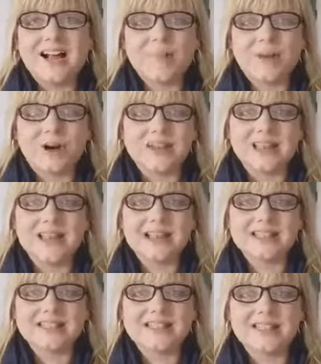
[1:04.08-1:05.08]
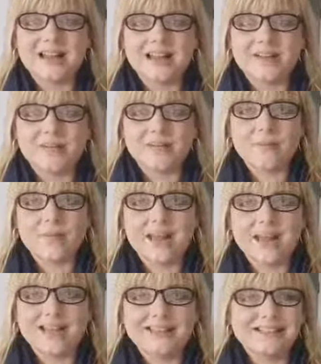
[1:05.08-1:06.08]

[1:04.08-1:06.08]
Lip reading: broadcasts that I have ever made.